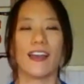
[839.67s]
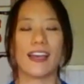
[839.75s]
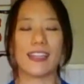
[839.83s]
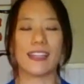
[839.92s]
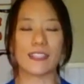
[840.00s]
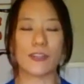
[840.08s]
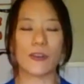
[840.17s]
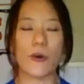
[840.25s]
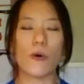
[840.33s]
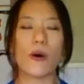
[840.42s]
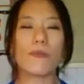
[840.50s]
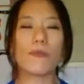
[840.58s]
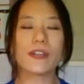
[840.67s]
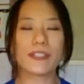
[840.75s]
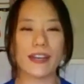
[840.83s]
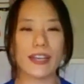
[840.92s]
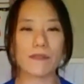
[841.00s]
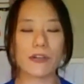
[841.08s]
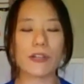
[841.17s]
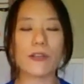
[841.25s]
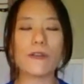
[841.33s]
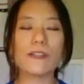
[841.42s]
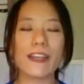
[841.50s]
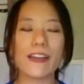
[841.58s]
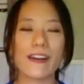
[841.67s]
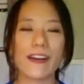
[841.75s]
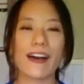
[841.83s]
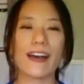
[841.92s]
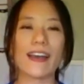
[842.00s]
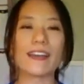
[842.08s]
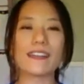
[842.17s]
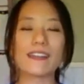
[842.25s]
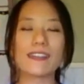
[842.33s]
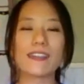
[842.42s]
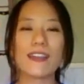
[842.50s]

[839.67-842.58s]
And then let's go one more time, closing our eyes.